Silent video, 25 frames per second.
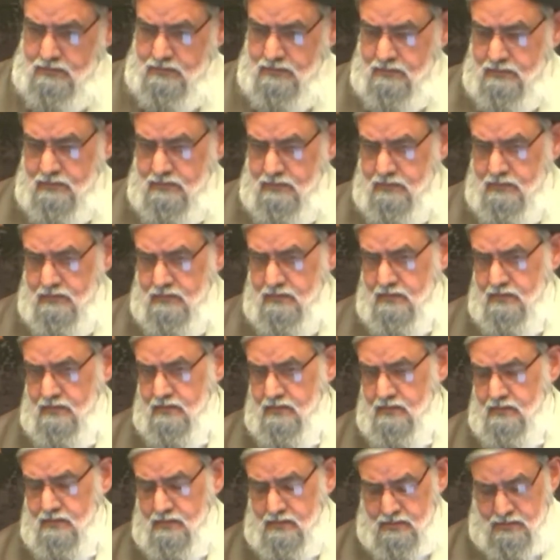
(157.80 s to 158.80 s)

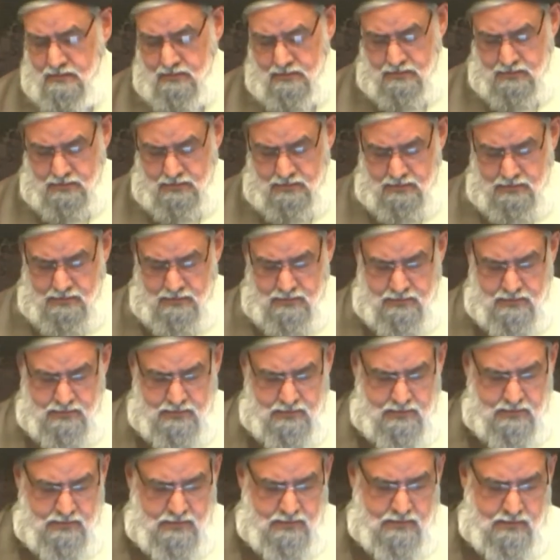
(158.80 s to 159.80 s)

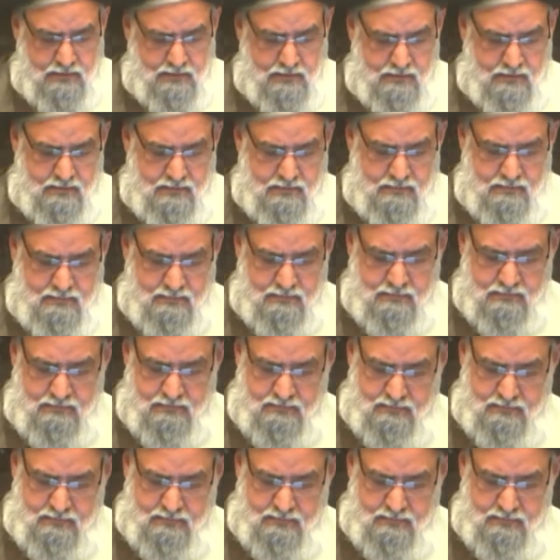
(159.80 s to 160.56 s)
No one is speaking in this clip.